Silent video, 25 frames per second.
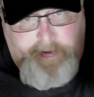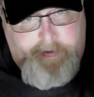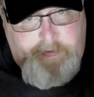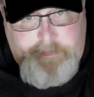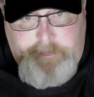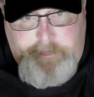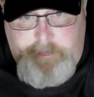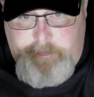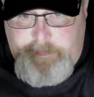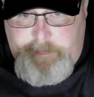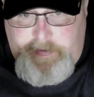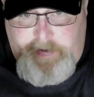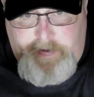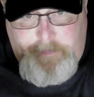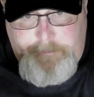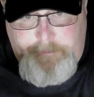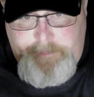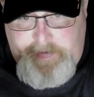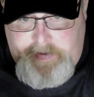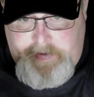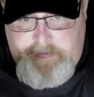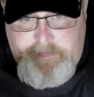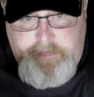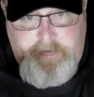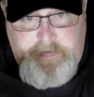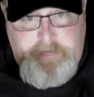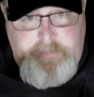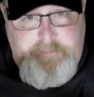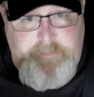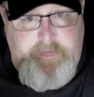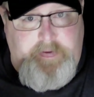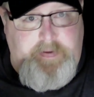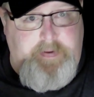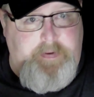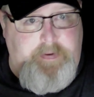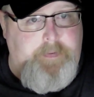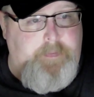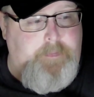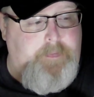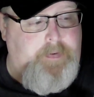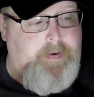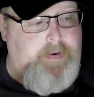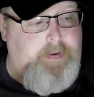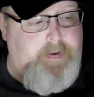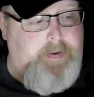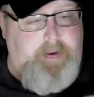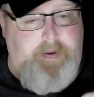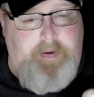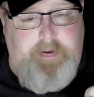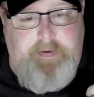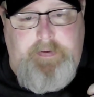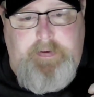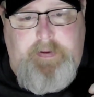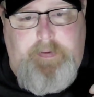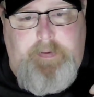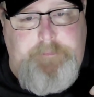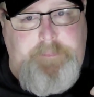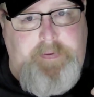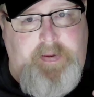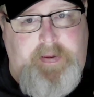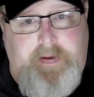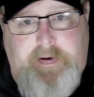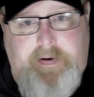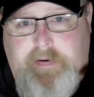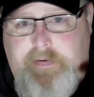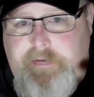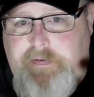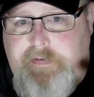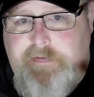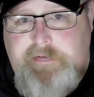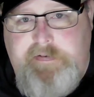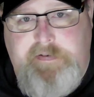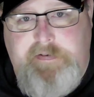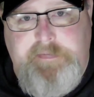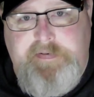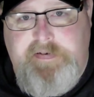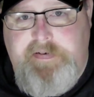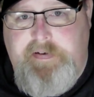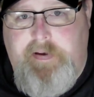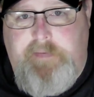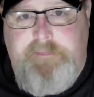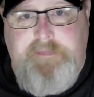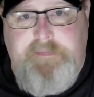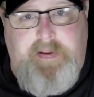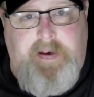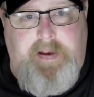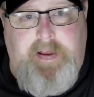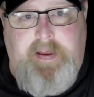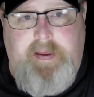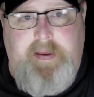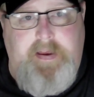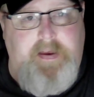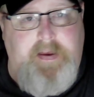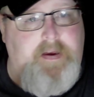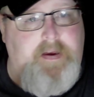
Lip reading: room right now making this video, and I plan on doing some stuff today.